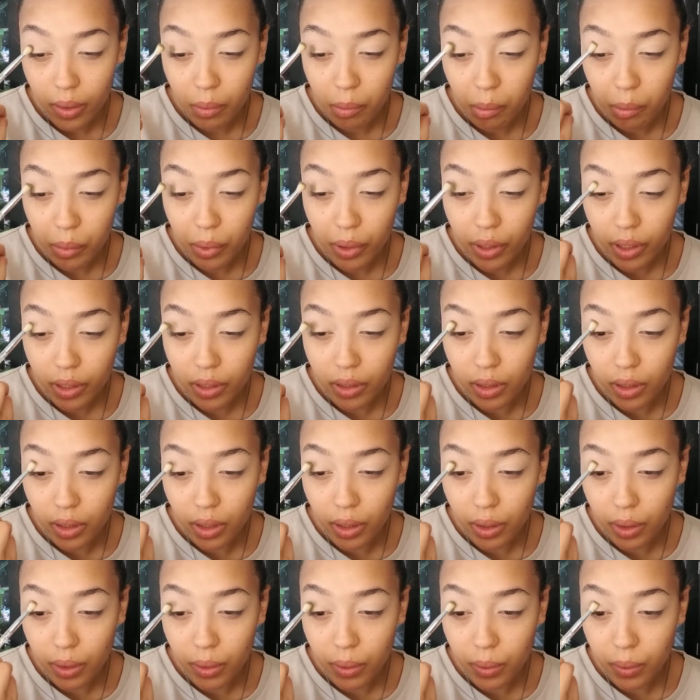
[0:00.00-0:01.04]
pretty
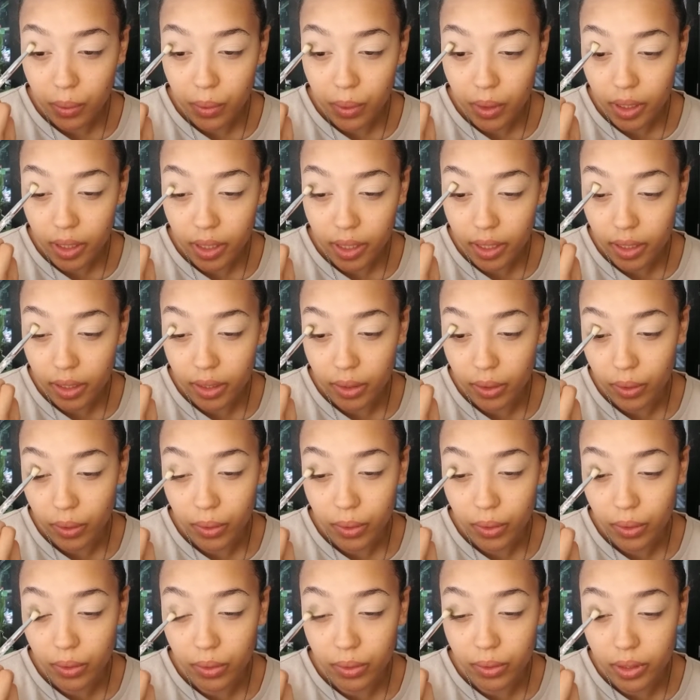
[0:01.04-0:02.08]
low in the
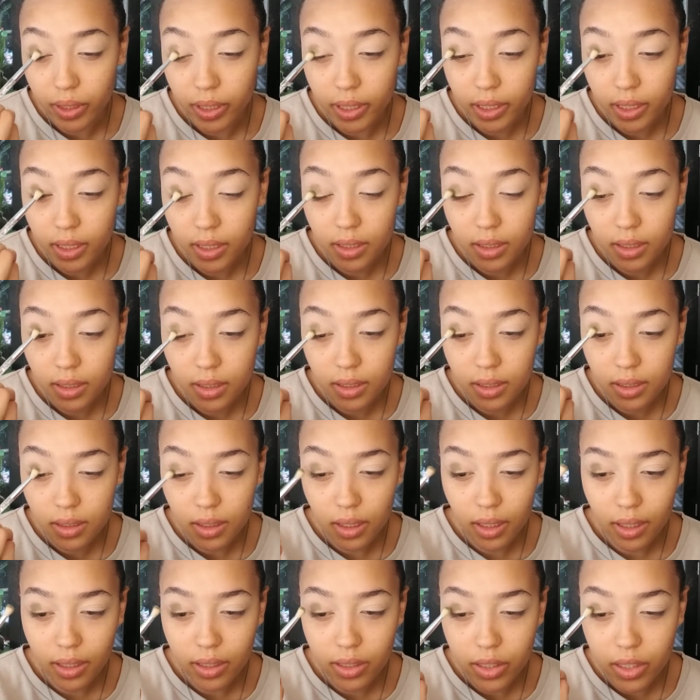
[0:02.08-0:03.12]
crease,
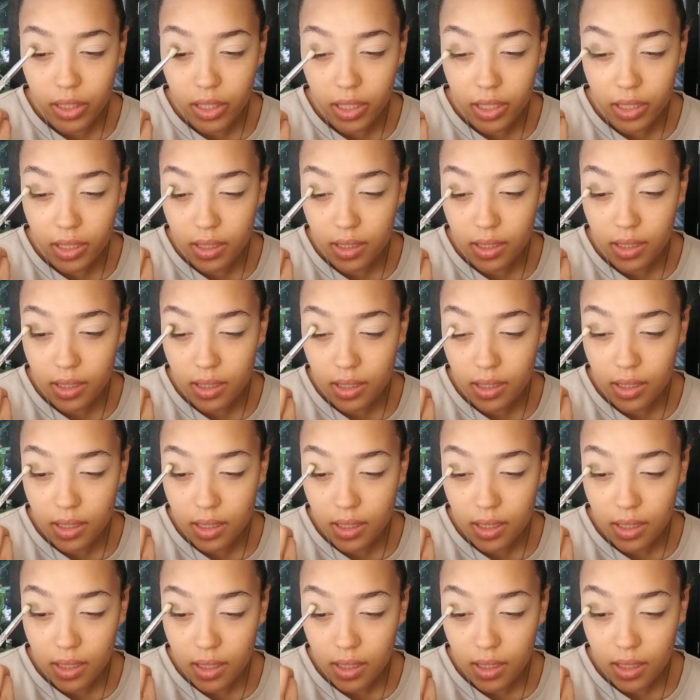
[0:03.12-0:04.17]
and just
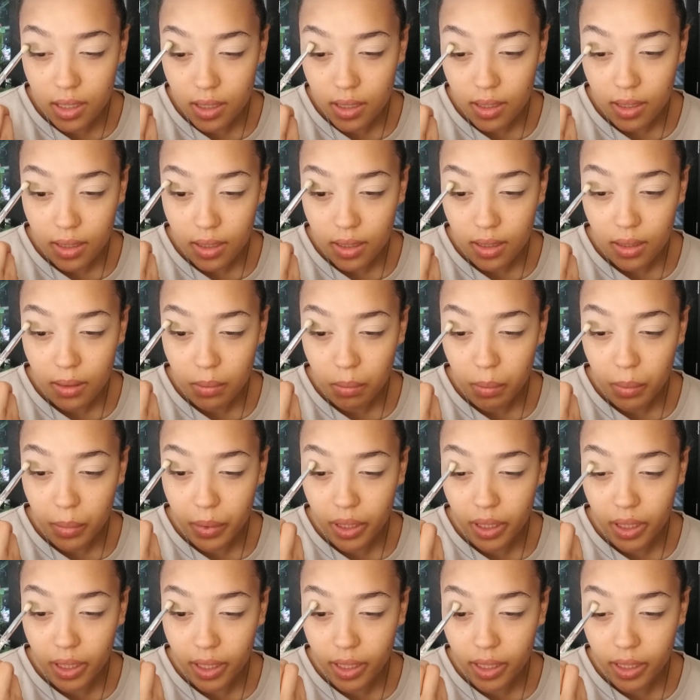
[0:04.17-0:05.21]

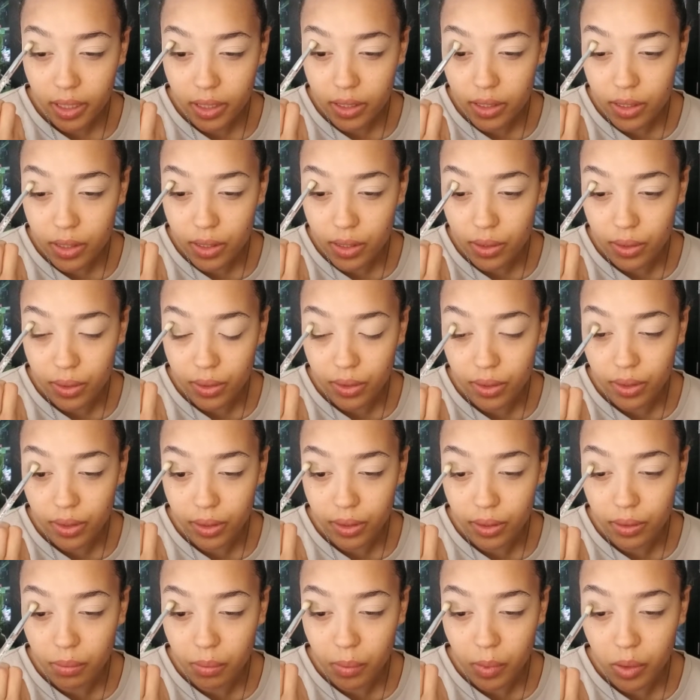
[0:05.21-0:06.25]
blend it circular
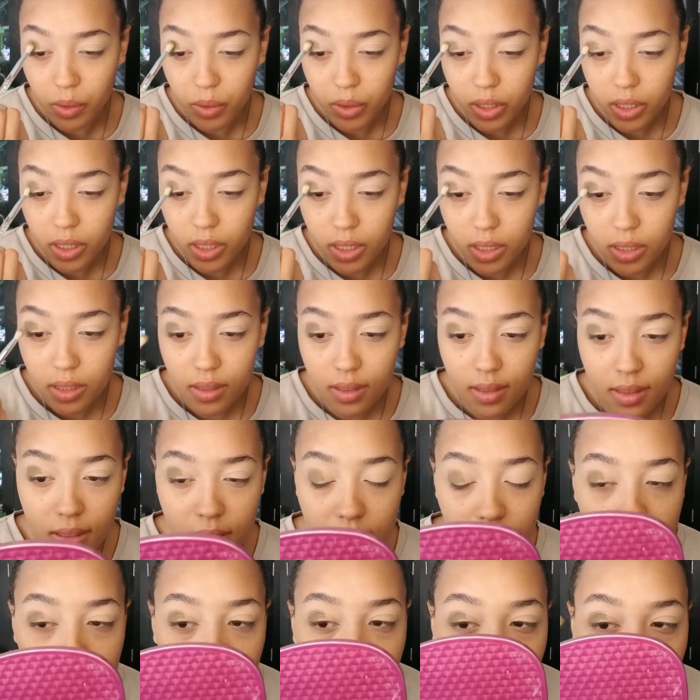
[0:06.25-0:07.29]
motions.